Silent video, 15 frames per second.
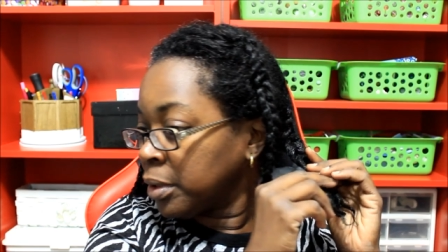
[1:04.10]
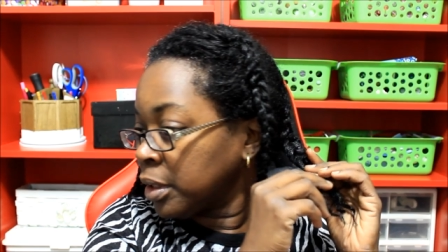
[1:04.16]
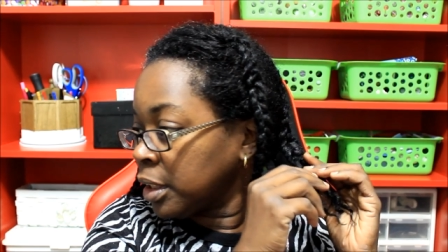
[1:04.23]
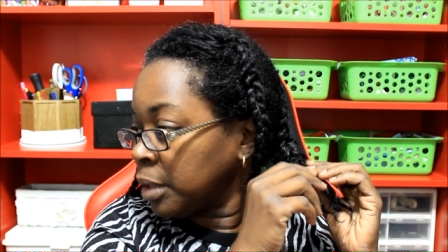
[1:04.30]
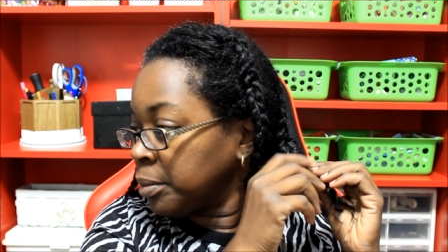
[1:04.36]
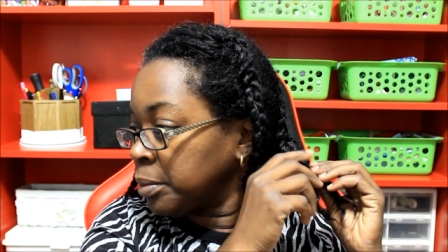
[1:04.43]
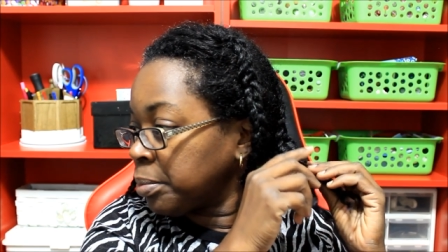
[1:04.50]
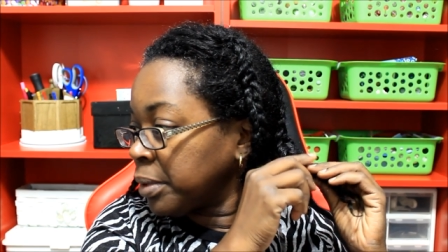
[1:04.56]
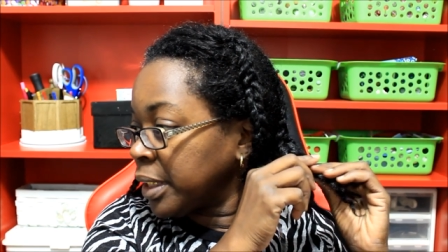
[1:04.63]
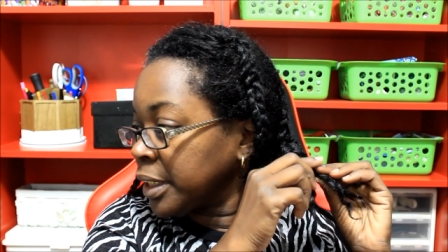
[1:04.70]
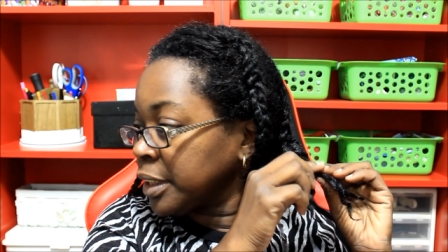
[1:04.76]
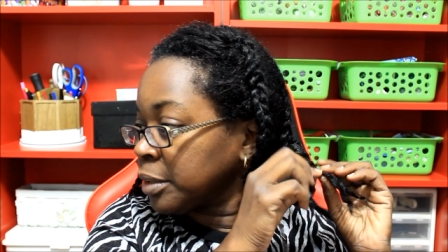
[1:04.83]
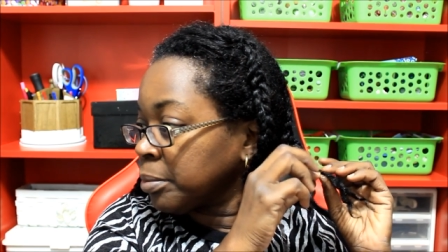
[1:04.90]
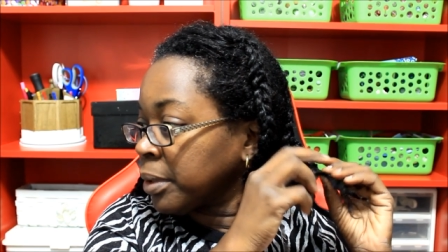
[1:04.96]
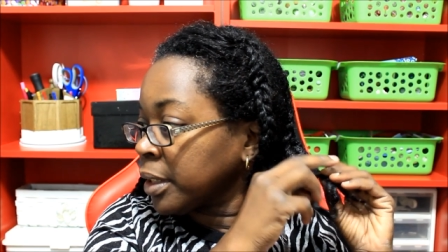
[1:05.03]
gonna, I'm gonna plait
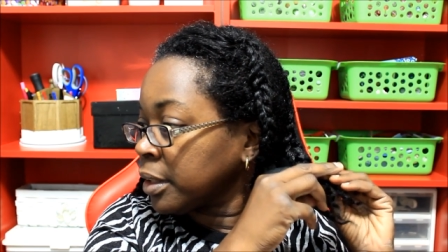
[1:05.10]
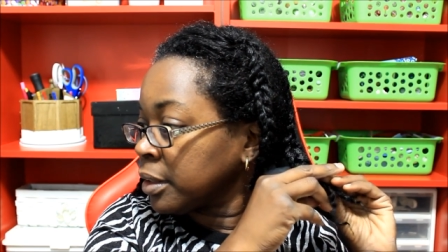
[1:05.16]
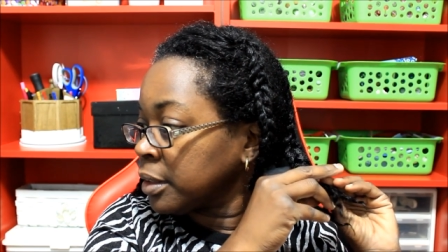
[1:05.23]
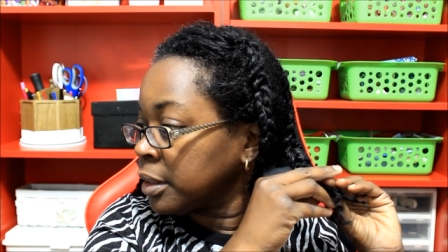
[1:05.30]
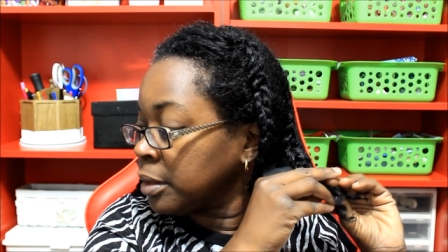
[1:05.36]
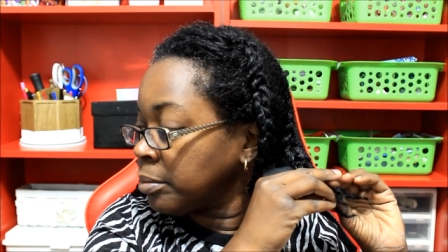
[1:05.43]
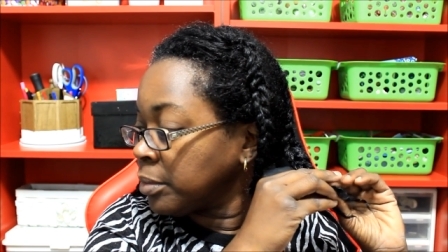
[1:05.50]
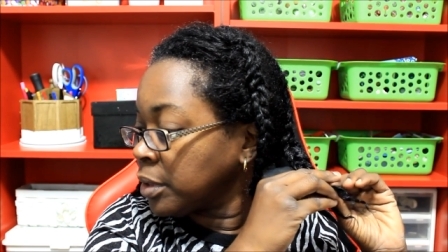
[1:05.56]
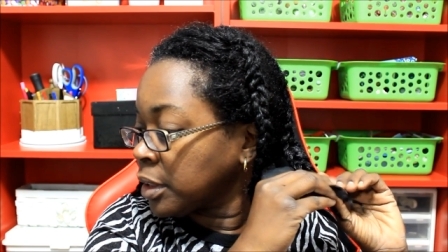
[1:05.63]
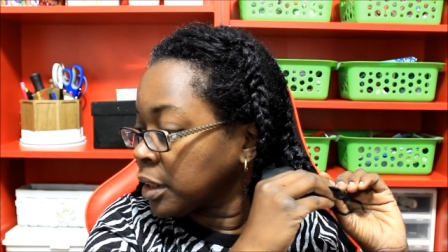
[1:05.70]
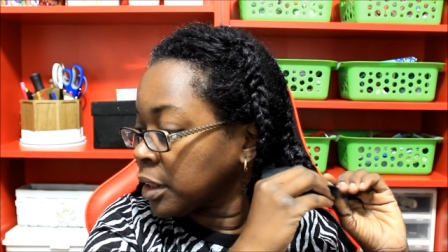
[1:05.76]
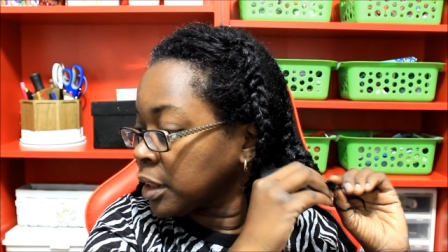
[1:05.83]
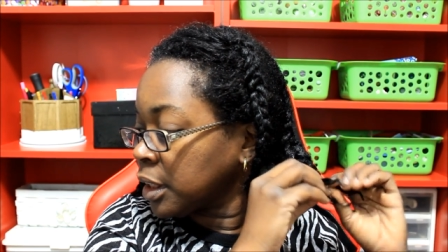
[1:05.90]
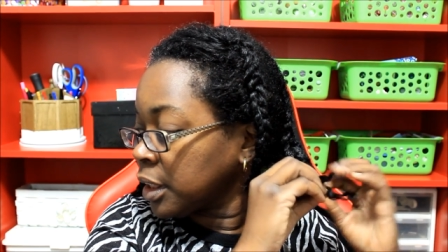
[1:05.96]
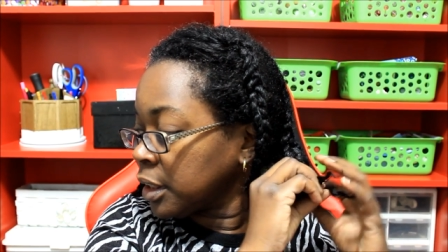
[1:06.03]
this back up
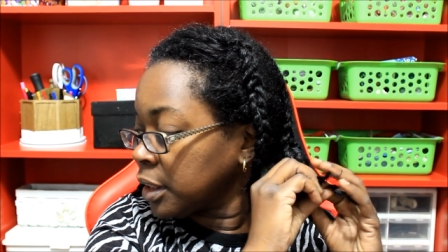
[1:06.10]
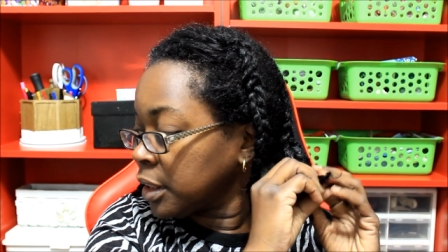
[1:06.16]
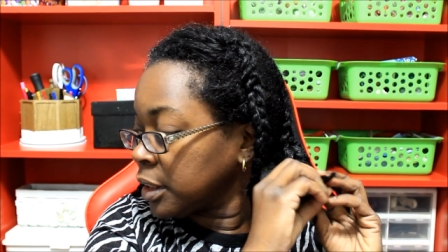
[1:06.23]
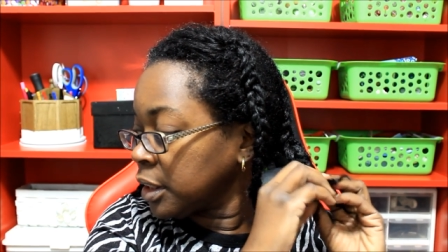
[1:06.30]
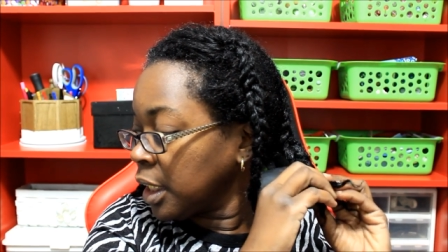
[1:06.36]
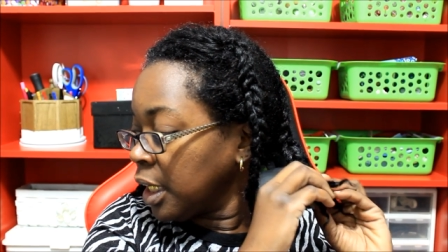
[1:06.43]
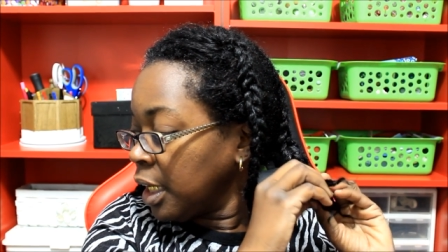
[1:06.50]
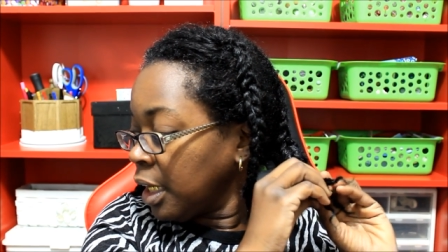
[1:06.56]
just cause.